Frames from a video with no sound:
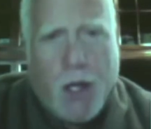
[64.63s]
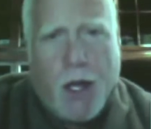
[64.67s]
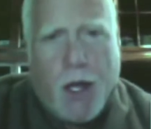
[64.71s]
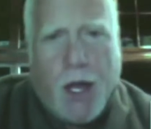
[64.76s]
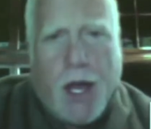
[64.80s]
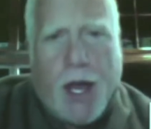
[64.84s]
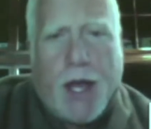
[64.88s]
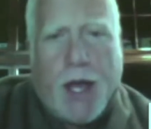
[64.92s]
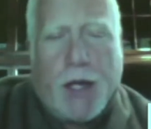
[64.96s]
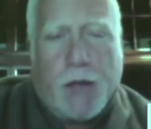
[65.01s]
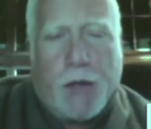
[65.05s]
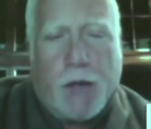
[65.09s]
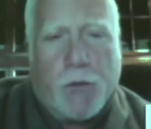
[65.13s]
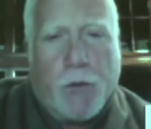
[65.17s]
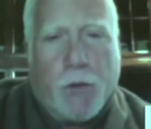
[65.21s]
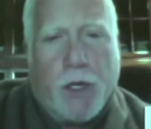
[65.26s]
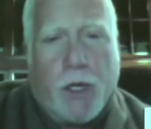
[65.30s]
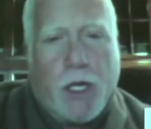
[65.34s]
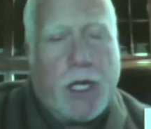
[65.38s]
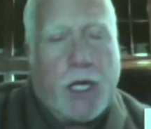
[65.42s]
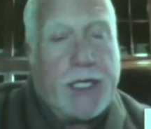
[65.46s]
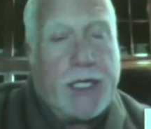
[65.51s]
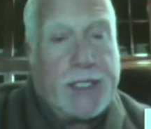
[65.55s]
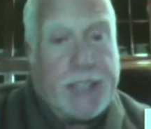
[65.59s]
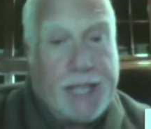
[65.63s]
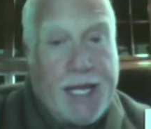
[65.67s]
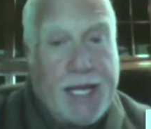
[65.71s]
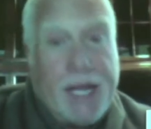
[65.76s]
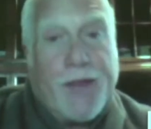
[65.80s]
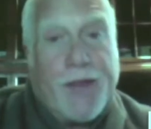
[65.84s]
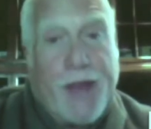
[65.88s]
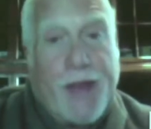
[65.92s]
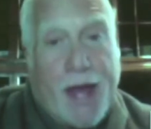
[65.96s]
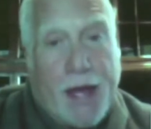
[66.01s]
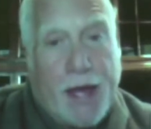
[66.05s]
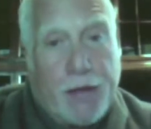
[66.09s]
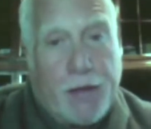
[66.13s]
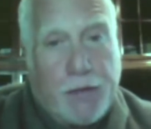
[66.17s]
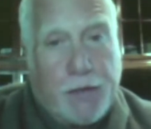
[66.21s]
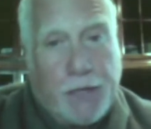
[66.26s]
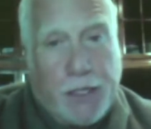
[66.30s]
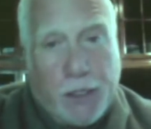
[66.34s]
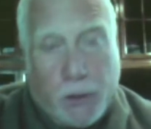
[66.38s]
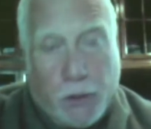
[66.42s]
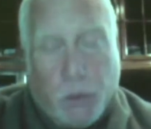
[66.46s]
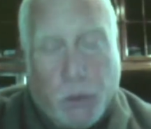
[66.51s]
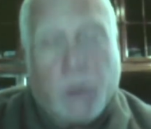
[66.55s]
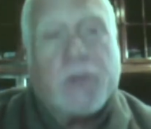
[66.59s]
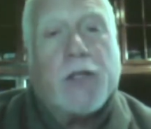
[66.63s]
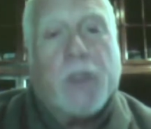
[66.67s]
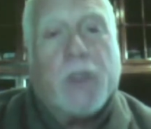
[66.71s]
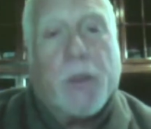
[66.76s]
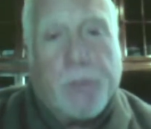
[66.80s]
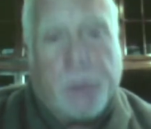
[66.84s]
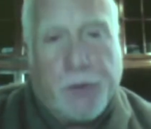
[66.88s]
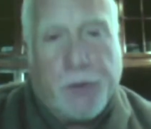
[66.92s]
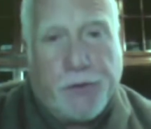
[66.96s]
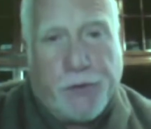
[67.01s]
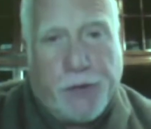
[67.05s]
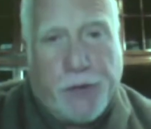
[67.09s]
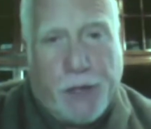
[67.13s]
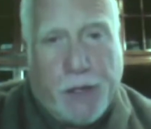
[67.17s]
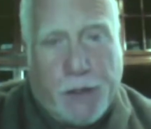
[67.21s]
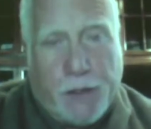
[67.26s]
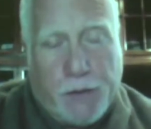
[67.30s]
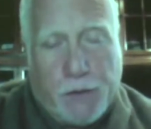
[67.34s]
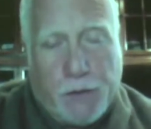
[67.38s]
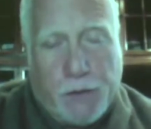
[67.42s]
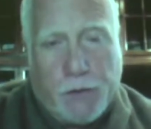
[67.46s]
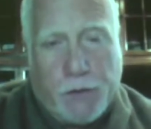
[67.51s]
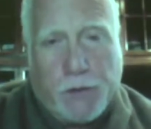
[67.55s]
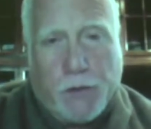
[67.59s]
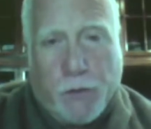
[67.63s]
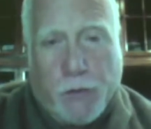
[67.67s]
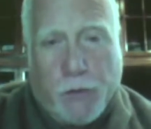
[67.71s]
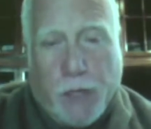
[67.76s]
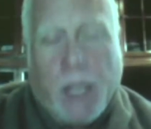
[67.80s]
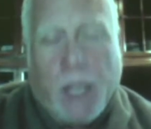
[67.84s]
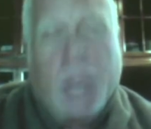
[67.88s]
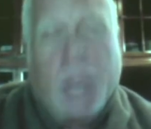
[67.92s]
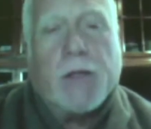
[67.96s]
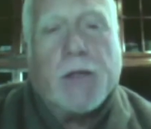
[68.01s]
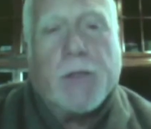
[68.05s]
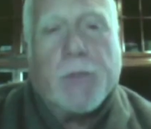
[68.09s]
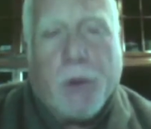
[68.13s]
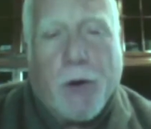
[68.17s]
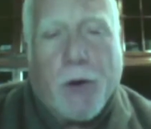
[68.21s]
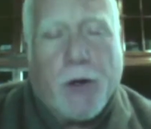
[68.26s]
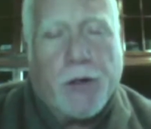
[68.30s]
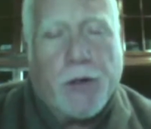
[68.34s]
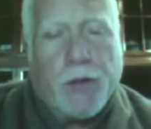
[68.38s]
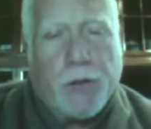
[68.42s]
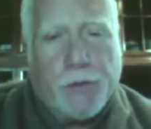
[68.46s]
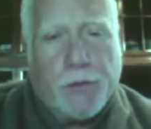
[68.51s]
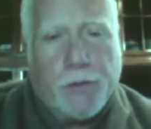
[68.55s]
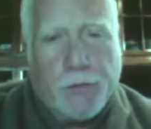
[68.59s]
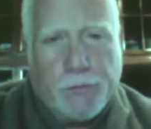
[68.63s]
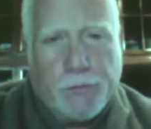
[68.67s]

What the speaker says: And when I said that, he looked up and said, you got the part.